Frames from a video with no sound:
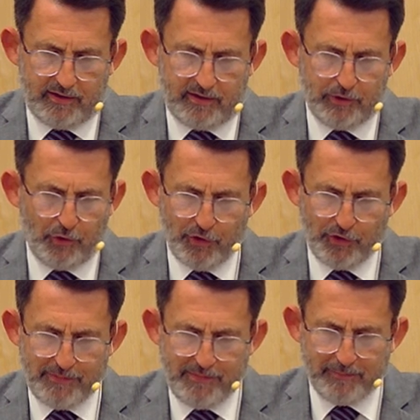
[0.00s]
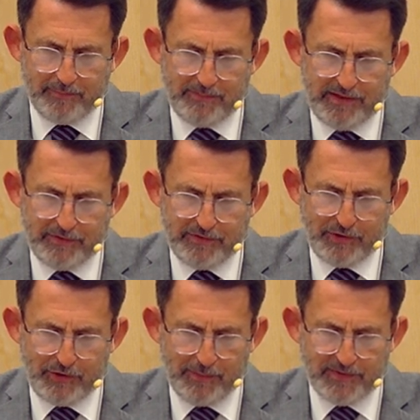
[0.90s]
Lord, remember me when thou
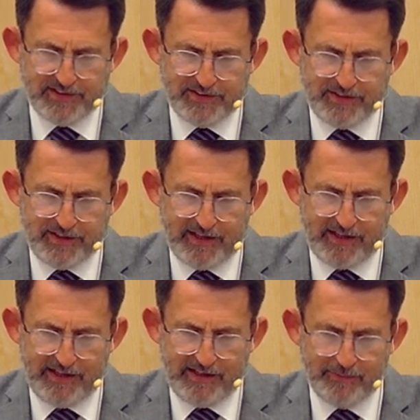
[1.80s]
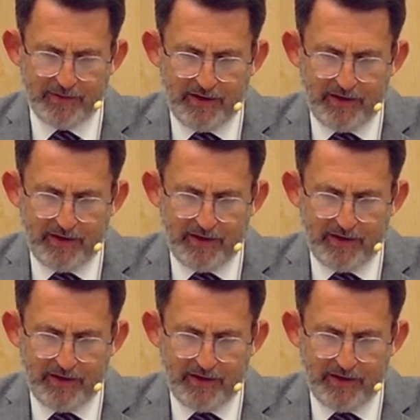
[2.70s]
comest into thy kingdom.